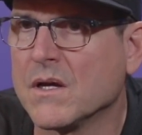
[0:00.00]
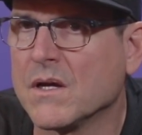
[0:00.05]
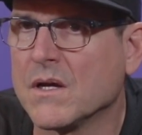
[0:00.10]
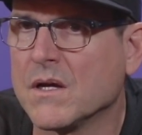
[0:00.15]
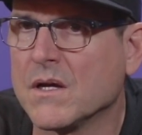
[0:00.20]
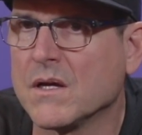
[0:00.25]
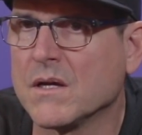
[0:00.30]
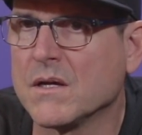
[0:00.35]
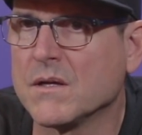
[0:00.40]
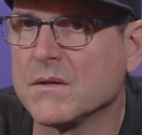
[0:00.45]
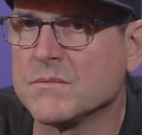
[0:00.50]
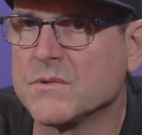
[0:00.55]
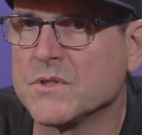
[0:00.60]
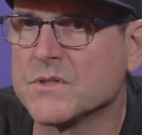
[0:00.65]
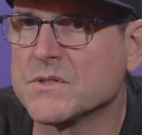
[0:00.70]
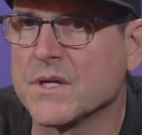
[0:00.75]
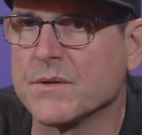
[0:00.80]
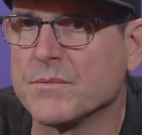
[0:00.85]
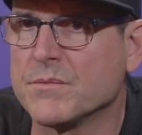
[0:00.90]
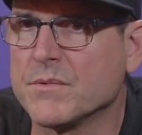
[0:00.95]
guys? Uh,
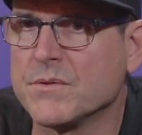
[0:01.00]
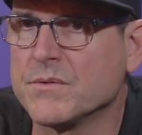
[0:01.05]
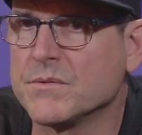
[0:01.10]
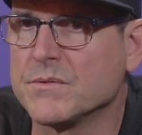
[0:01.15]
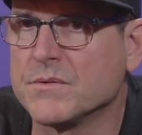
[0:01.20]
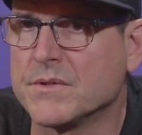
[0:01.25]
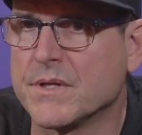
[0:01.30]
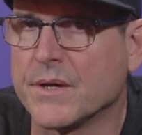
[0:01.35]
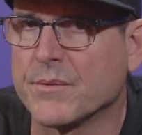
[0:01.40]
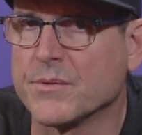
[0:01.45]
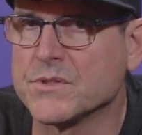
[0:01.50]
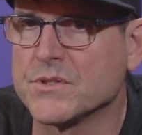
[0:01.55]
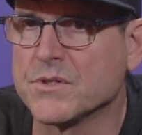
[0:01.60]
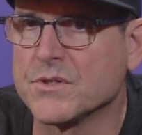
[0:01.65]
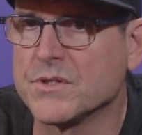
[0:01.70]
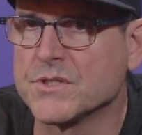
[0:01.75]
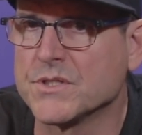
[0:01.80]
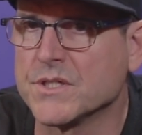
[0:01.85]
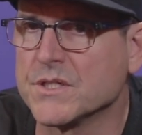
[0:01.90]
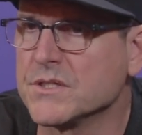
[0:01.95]
just that we that was
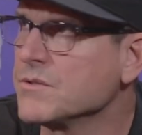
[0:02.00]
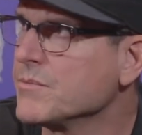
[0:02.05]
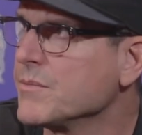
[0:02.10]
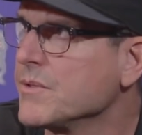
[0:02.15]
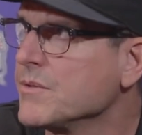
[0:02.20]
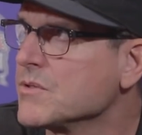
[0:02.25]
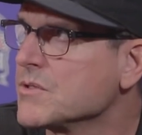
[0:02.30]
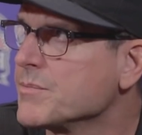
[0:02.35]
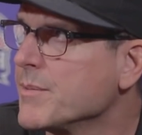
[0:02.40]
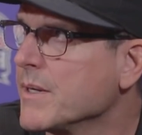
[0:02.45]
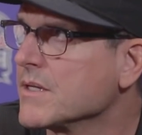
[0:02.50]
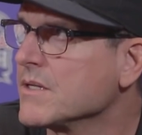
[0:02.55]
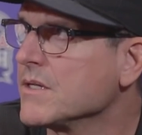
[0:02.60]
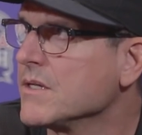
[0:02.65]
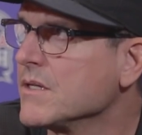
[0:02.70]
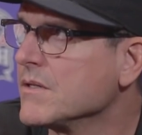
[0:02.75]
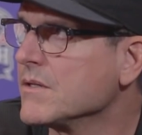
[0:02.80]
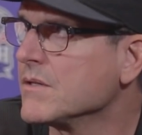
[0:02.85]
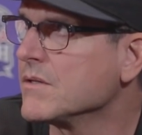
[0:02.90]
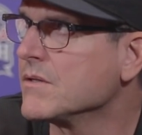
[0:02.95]
their decision. We respect
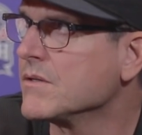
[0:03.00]
it.